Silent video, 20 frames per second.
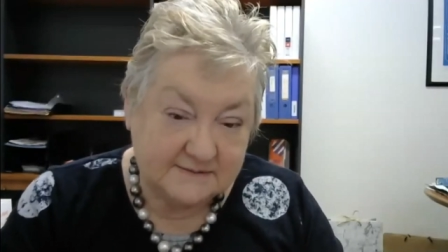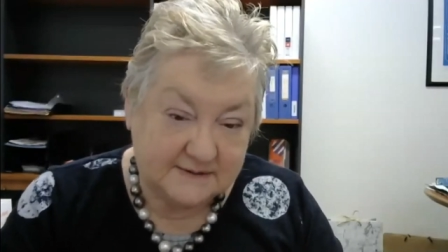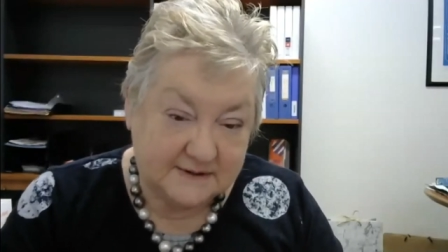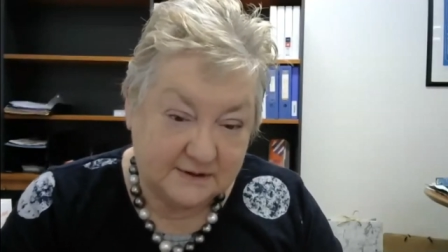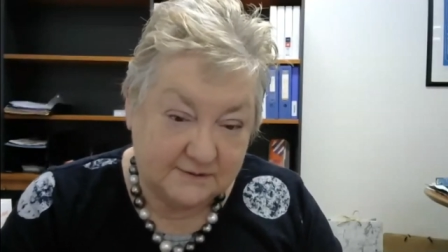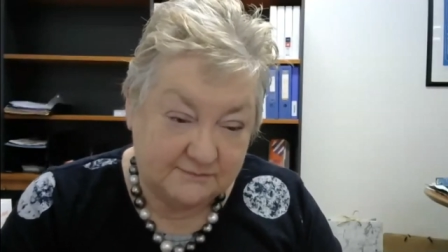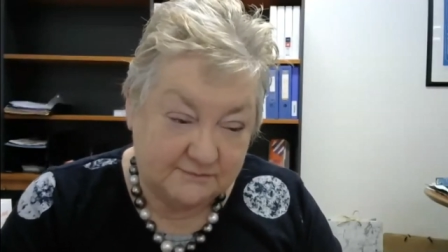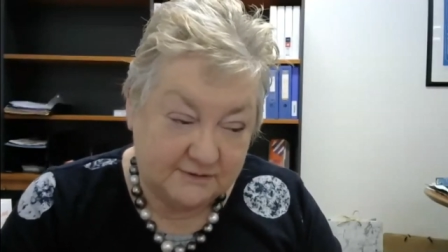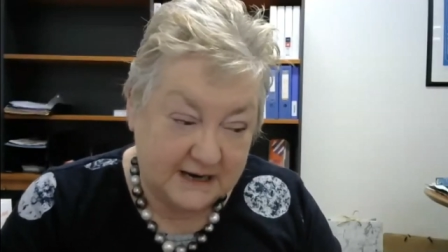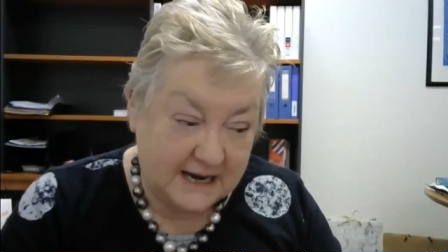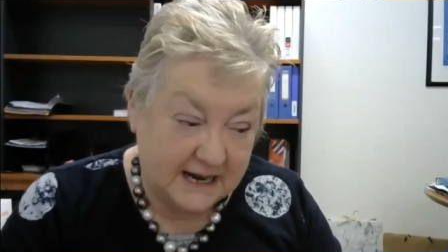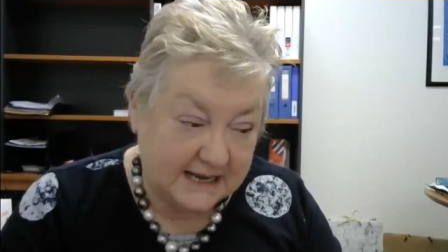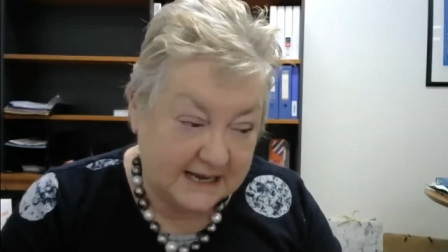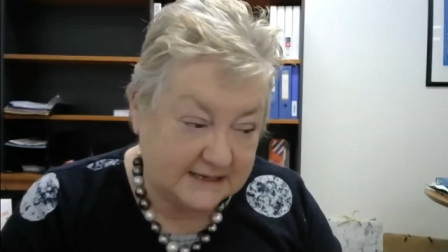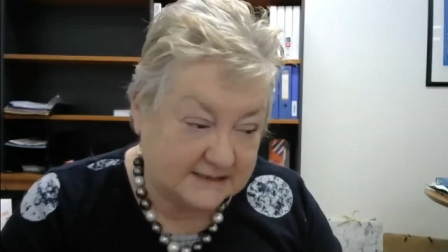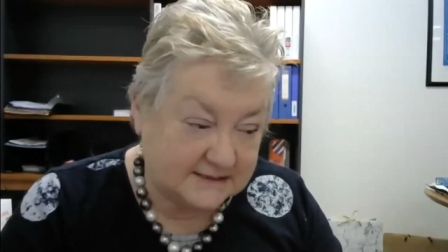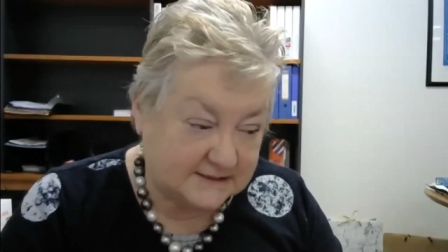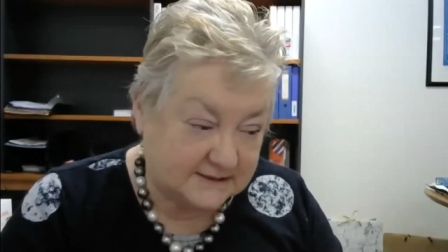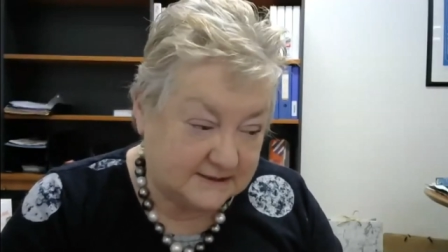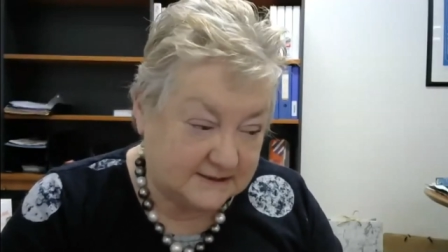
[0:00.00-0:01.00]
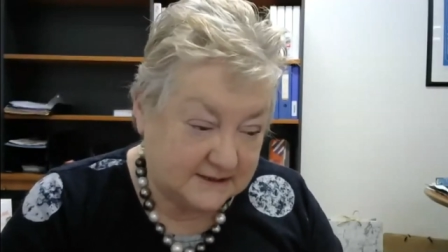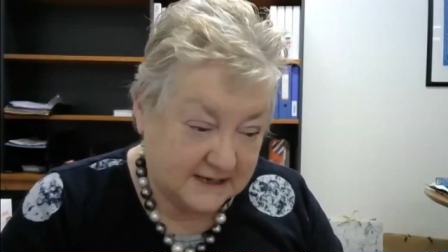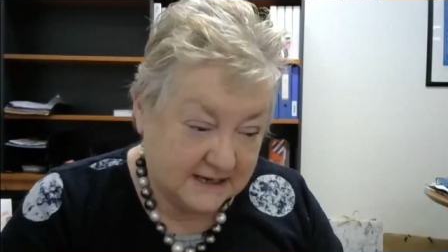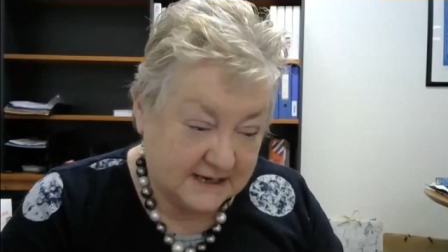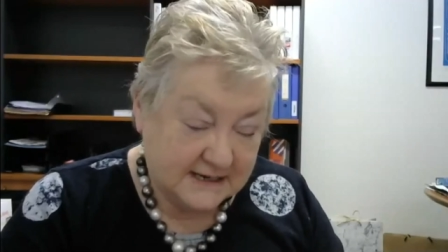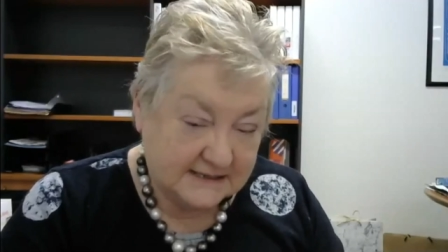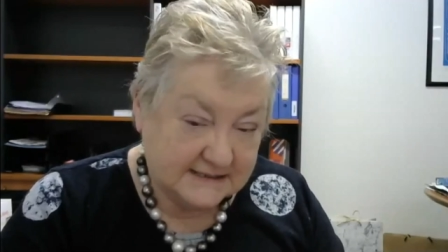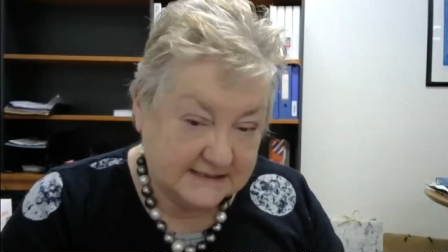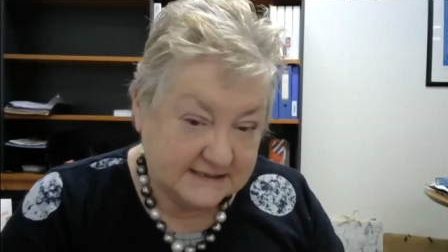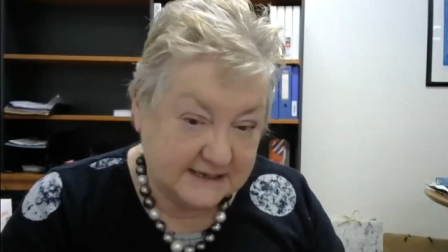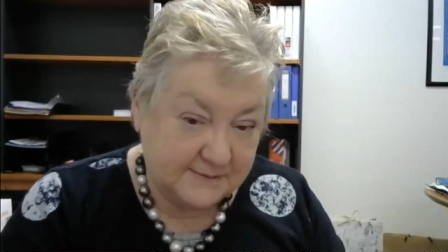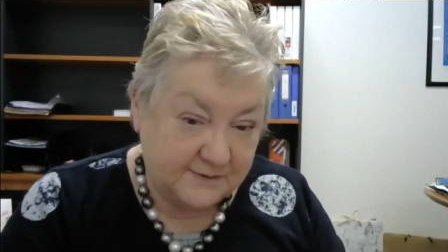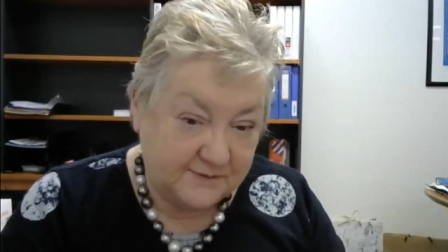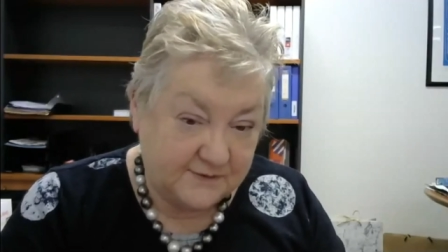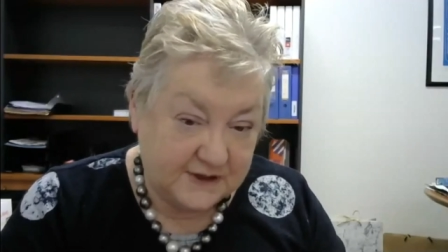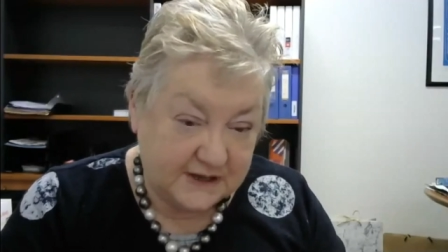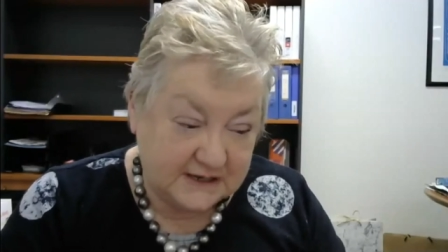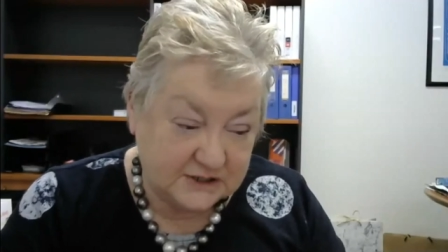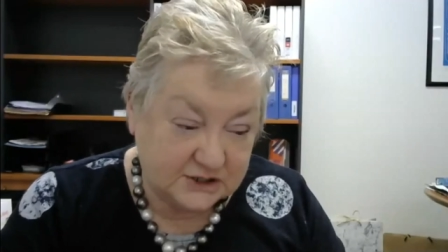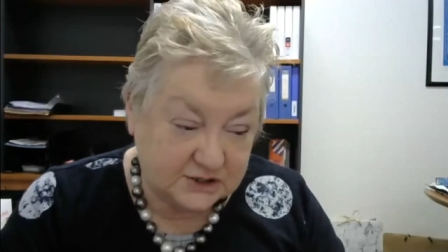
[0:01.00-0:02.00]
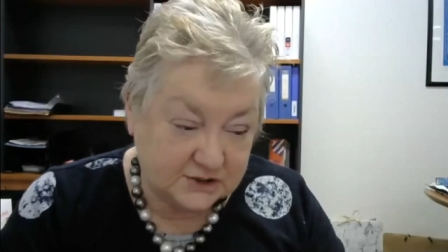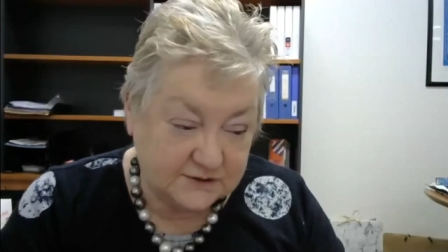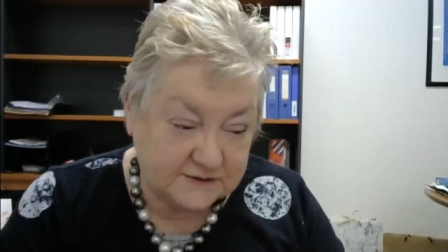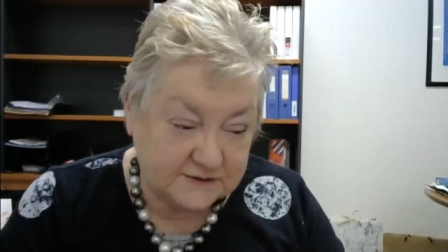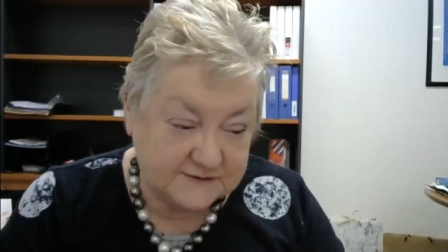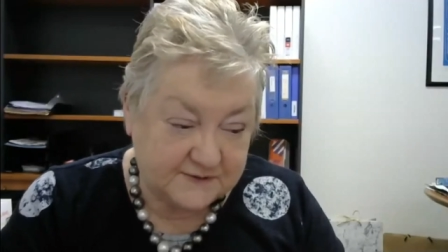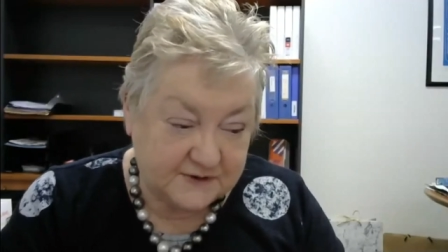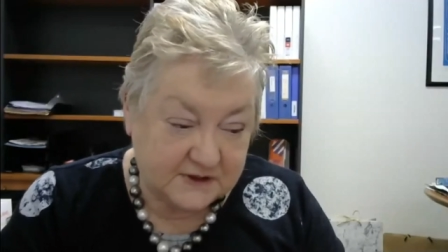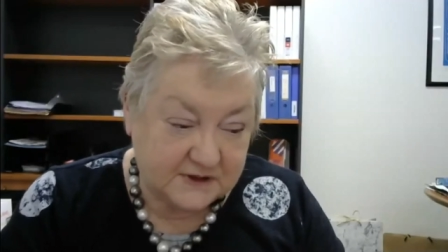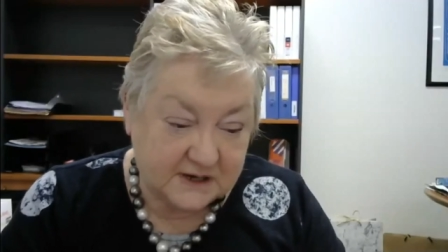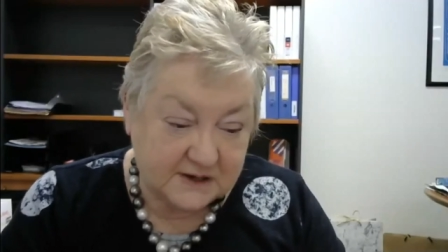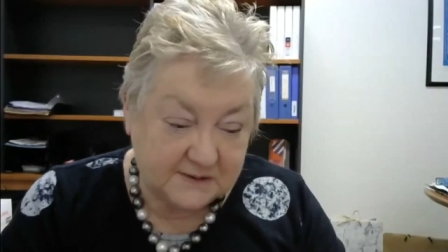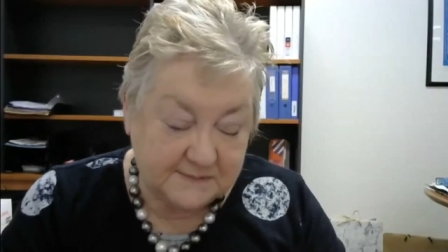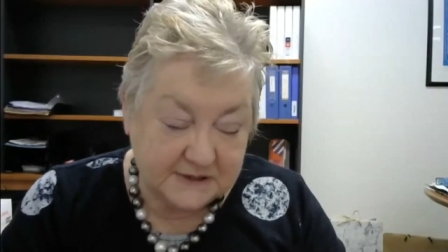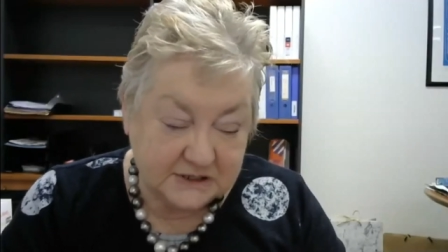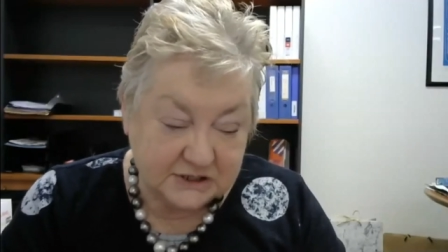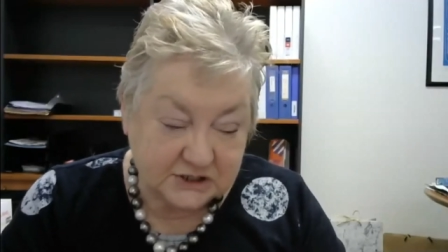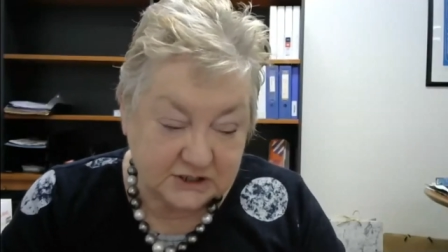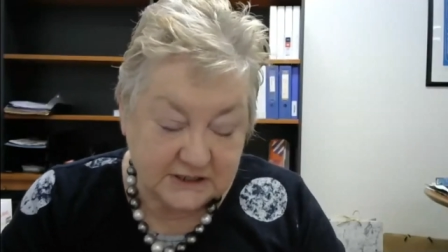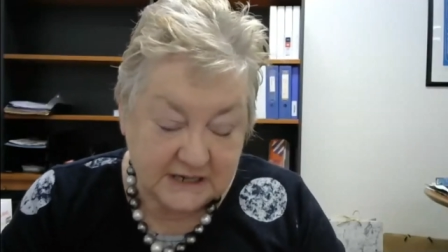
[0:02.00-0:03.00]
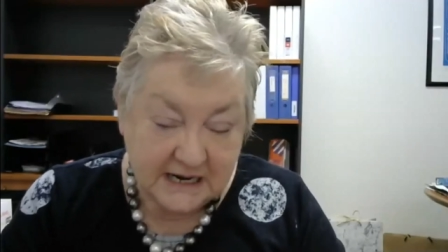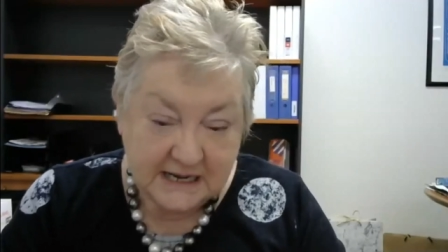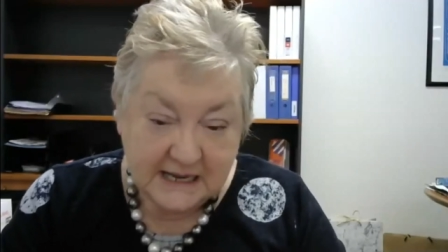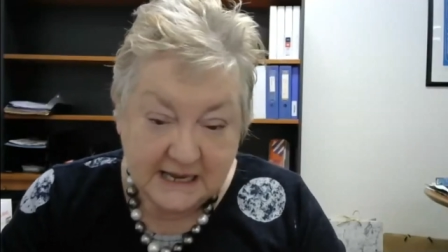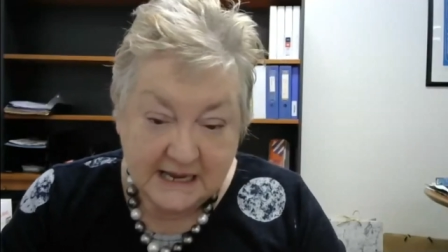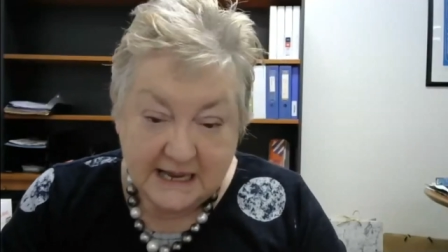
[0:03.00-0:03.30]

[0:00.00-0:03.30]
that relate to some of the issues for the Commission.